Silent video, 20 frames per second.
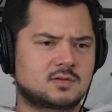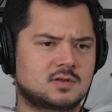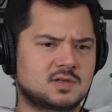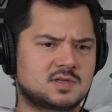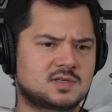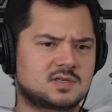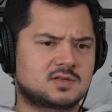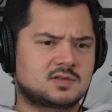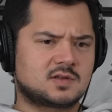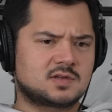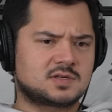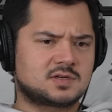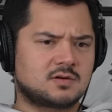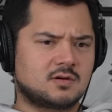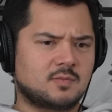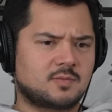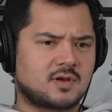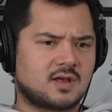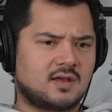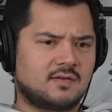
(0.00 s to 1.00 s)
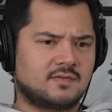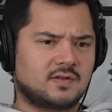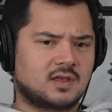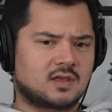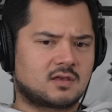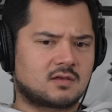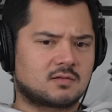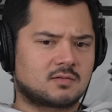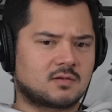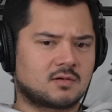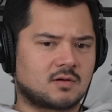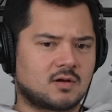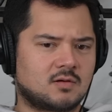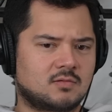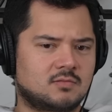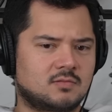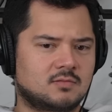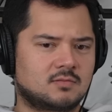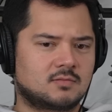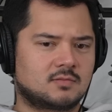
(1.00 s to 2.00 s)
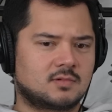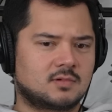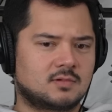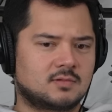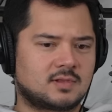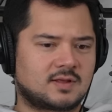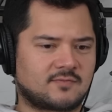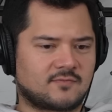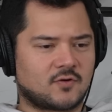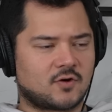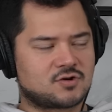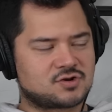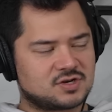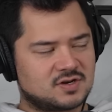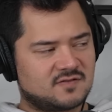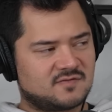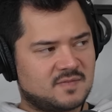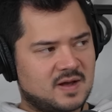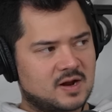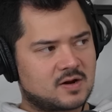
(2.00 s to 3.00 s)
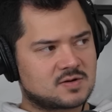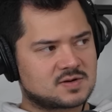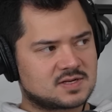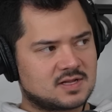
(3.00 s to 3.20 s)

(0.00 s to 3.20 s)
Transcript: Does Does Europe have like their own like, version of Micro